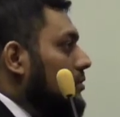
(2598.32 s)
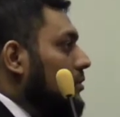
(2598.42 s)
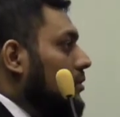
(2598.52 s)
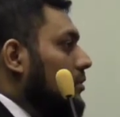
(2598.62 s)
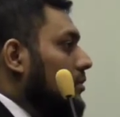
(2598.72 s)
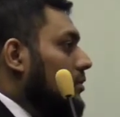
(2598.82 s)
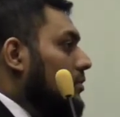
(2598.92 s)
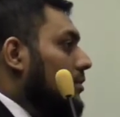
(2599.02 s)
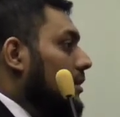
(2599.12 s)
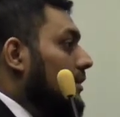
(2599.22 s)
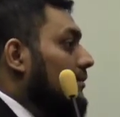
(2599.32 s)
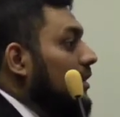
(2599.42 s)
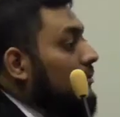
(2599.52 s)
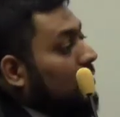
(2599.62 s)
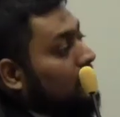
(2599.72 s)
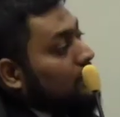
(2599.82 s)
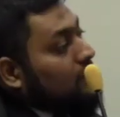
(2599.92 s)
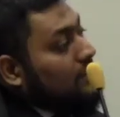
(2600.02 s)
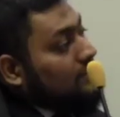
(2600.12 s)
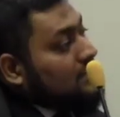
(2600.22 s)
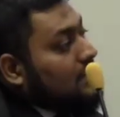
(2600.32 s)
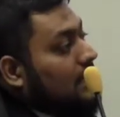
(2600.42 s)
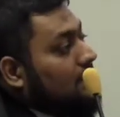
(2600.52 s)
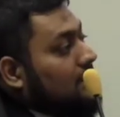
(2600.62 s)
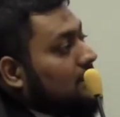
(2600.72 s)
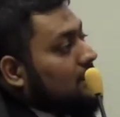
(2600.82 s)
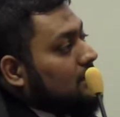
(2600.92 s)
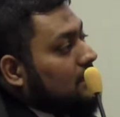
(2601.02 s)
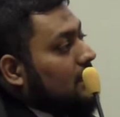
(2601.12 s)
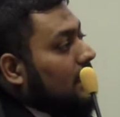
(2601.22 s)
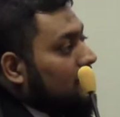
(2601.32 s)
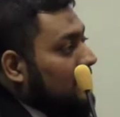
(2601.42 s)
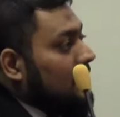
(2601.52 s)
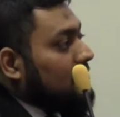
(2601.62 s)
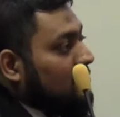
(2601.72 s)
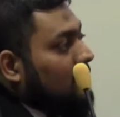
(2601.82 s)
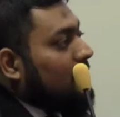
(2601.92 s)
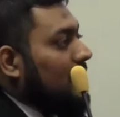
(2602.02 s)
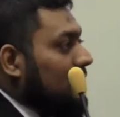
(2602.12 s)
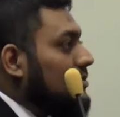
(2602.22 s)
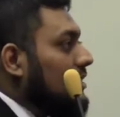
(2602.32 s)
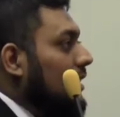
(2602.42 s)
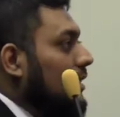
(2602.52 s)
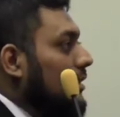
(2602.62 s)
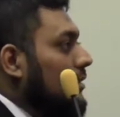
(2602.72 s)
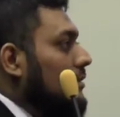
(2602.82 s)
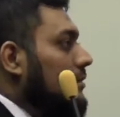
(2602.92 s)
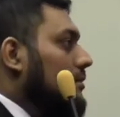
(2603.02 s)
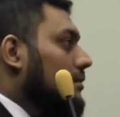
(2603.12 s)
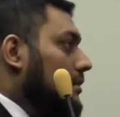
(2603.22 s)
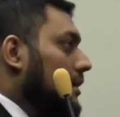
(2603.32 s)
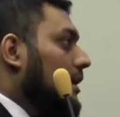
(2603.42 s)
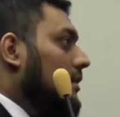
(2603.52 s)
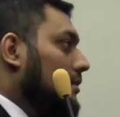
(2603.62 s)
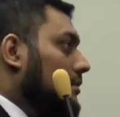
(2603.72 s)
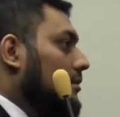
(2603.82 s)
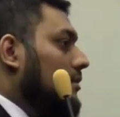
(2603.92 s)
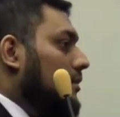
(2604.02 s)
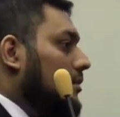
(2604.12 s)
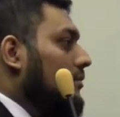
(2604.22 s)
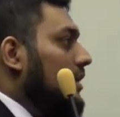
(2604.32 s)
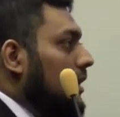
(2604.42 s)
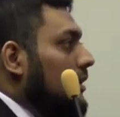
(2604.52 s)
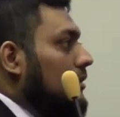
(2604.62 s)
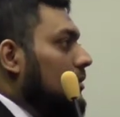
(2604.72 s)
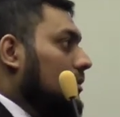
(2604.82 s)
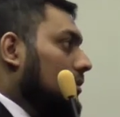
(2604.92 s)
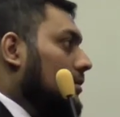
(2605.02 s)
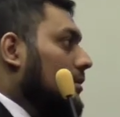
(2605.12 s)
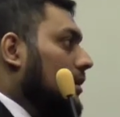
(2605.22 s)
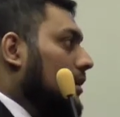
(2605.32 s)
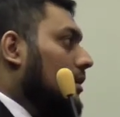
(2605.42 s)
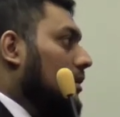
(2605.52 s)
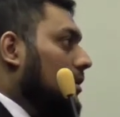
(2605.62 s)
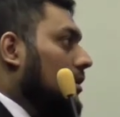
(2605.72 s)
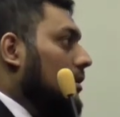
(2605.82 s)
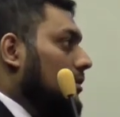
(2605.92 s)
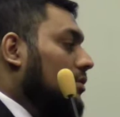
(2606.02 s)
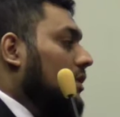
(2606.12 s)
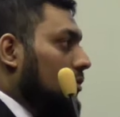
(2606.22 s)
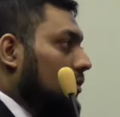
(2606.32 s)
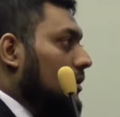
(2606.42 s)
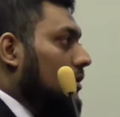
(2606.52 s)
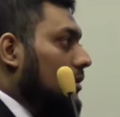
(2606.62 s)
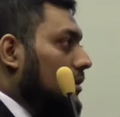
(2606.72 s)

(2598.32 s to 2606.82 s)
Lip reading: So if the problem you have described can be solved by OCL, then we can look into it.